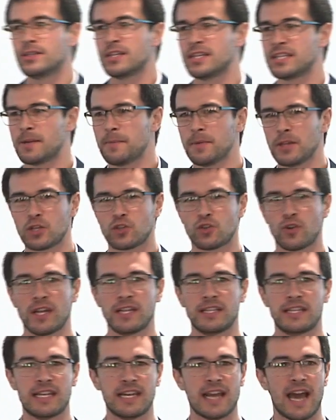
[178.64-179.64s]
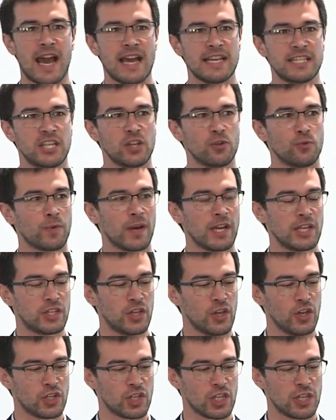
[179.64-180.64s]
So some of the trends in ACL
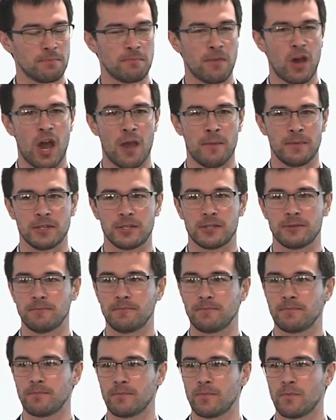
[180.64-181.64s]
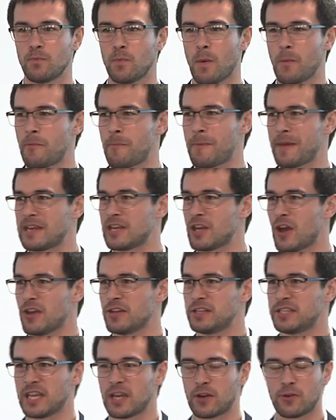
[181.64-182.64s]
research at the moment. What we've been
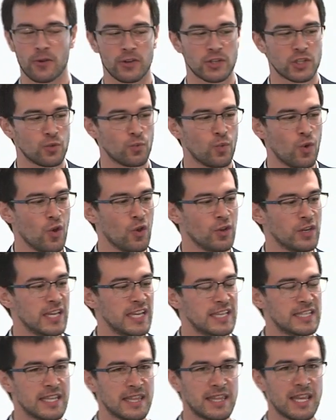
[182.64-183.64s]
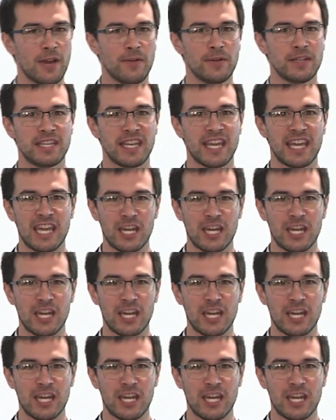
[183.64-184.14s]
noticing across the world is that there is